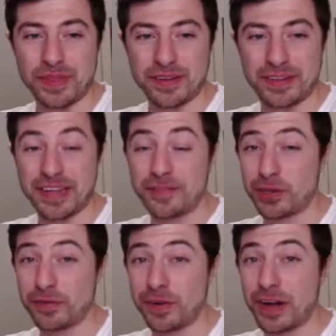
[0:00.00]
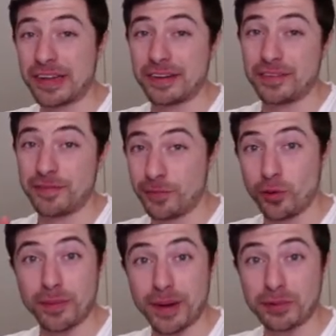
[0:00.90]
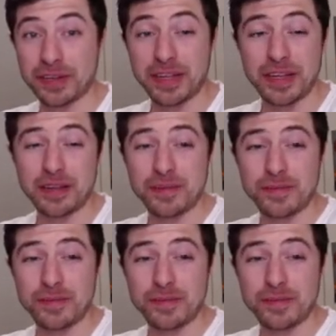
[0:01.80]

Steve only fired 4 bubbles there,